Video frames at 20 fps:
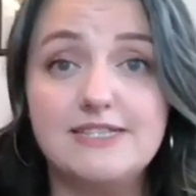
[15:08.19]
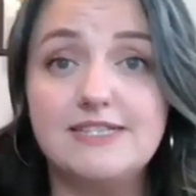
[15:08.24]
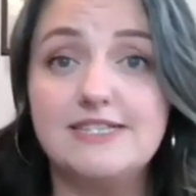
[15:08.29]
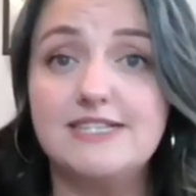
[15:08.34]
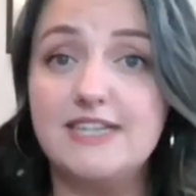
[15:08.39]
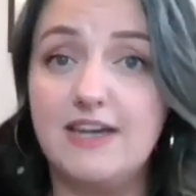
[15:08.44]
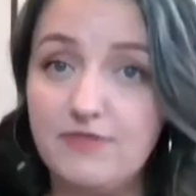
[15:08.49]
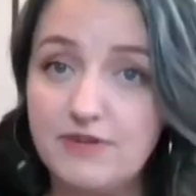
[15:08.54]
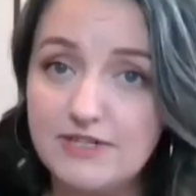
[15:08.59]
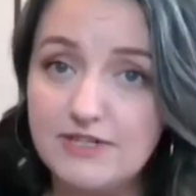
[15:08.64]

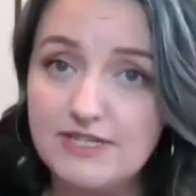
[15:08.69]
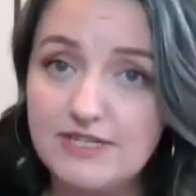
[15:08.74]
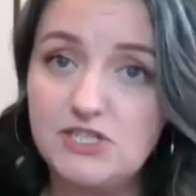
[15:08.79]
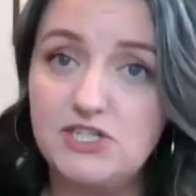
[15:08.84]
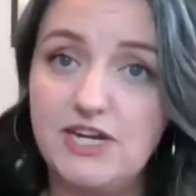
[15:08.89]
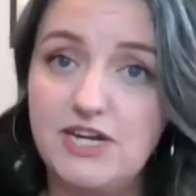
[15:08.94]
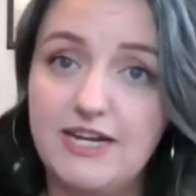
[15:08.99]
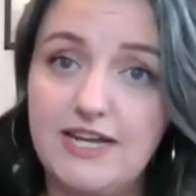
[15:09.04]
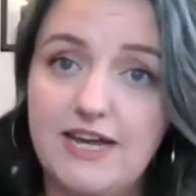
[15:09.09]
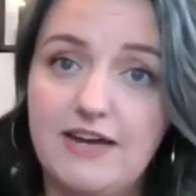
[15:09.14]
definitely
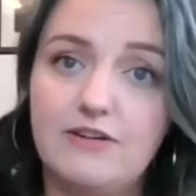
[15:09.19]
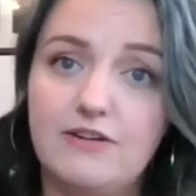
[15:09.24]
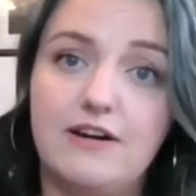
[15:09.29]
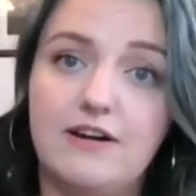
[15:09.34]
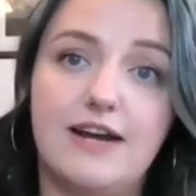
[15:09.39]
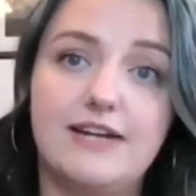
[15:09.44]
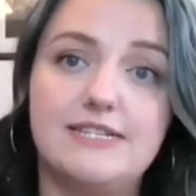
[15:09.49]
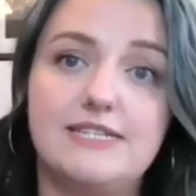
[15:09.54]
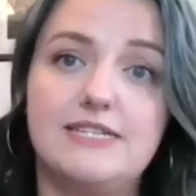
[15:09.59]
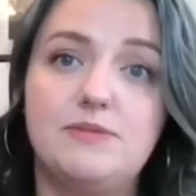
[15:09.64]
check out our
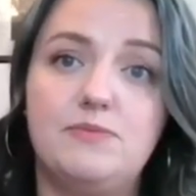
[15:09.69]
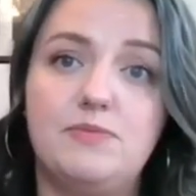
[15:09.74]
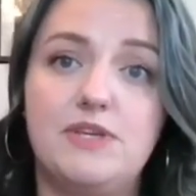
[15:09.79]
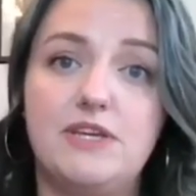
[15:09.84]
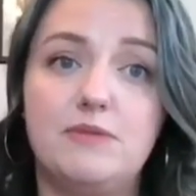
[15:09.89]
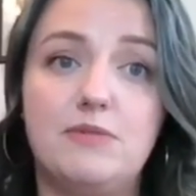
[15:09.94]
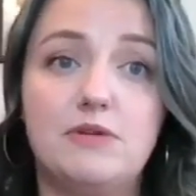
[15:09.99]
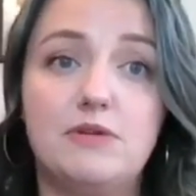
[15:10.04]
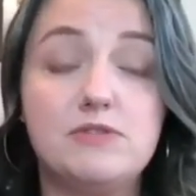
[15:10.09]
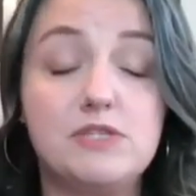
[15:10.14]

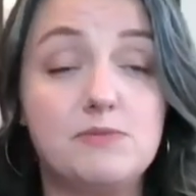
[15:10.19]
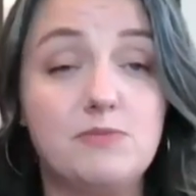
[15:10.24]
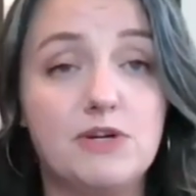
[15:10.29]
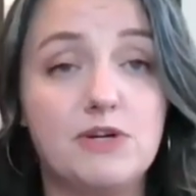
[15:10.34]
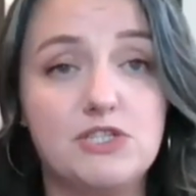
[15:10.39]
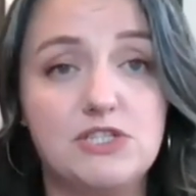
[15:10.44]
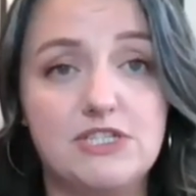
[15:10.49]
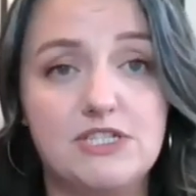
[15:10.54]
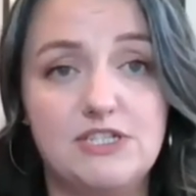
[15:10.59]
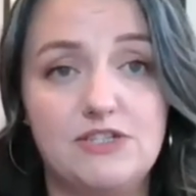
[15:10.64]
ITPMO
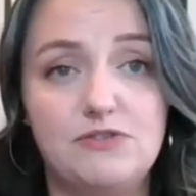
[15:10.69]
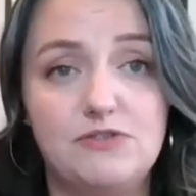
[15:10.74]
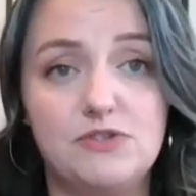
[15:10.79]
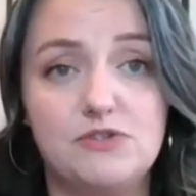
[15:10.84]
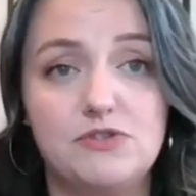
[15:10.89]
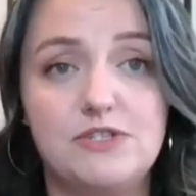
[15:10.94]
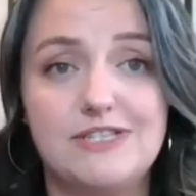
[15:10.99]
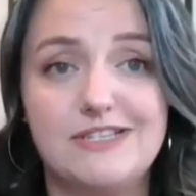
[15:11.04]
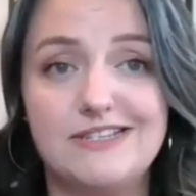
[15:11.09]
Smartsheet users